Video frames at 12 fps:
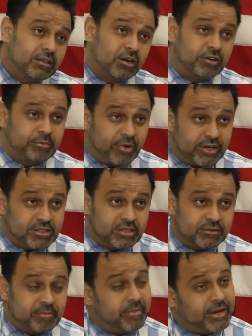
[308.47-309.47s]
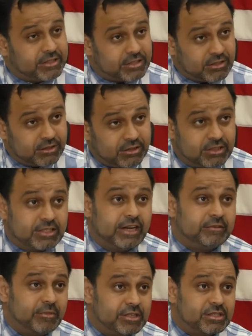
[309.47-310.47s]
current president, makes
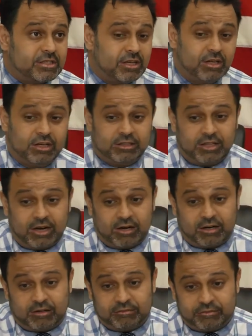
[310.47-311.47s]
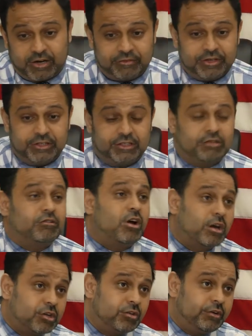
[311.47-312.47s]
statements that are very
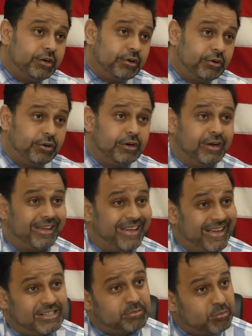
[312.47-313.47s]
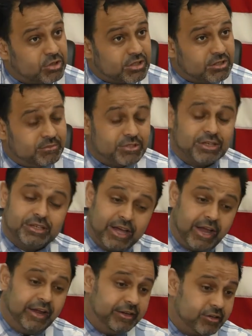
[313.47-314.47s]
derogatory or against Muslims,
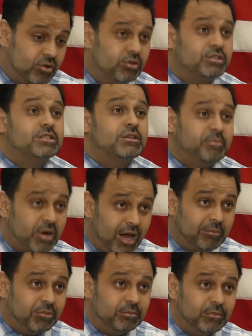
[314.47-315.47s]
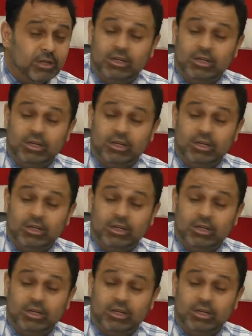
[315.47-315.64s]
yeah, it causes a problem.